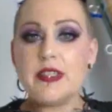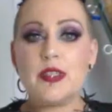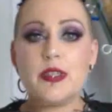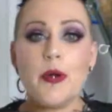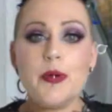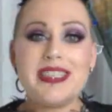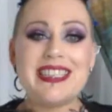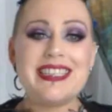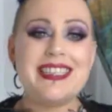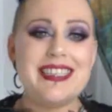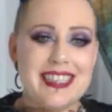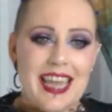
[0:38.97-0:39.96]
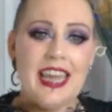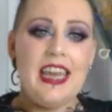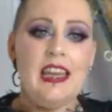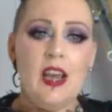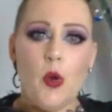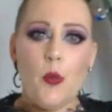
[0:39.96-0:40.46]
So
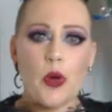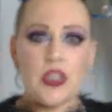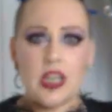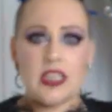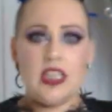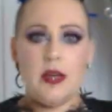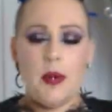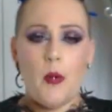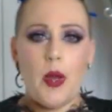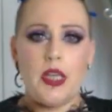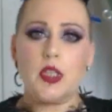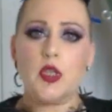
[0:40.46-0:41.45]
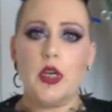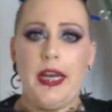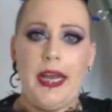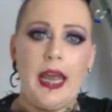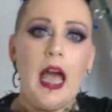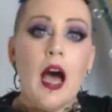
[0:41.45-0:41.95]
today we're talking about waist
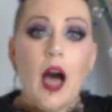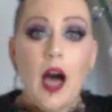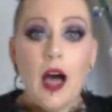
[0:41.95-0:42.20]
training,